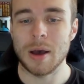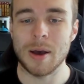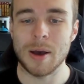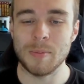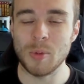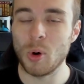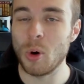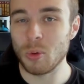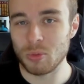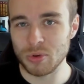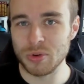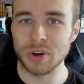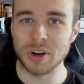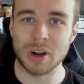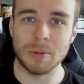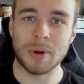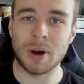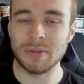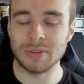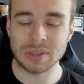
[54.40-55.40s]
Or
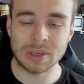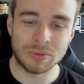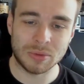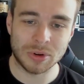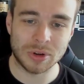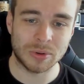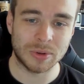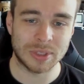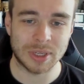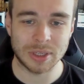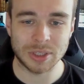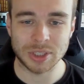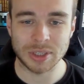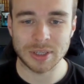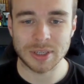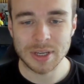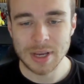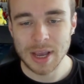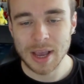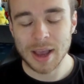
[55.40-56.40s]
Rudiger, but obviously Rudiger was
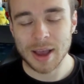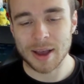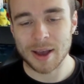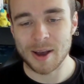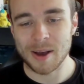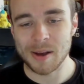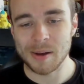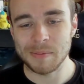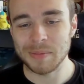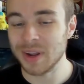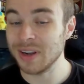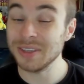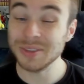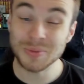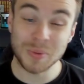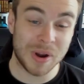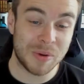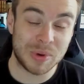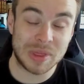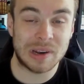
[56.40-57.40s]
injured. But I just
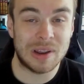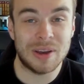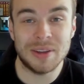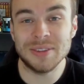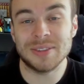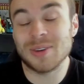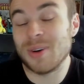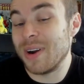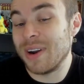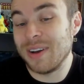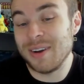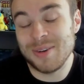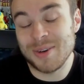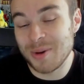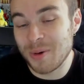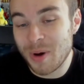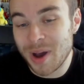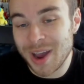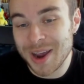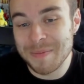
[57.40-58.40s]
went with Alonso, and I don't
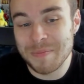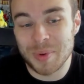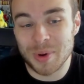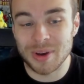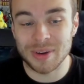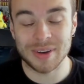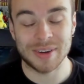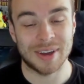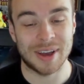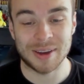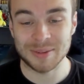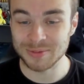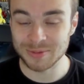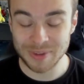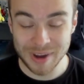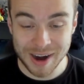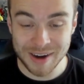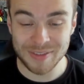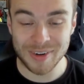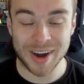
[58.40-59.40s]
know why, but I'm
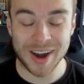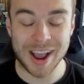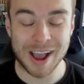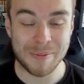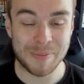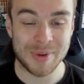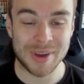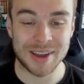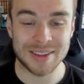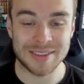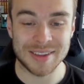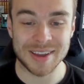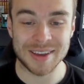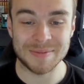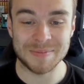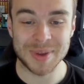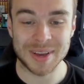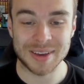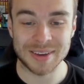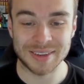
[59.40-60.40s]
very, very happy I
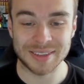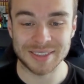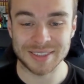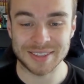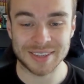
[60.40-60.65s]
did, because,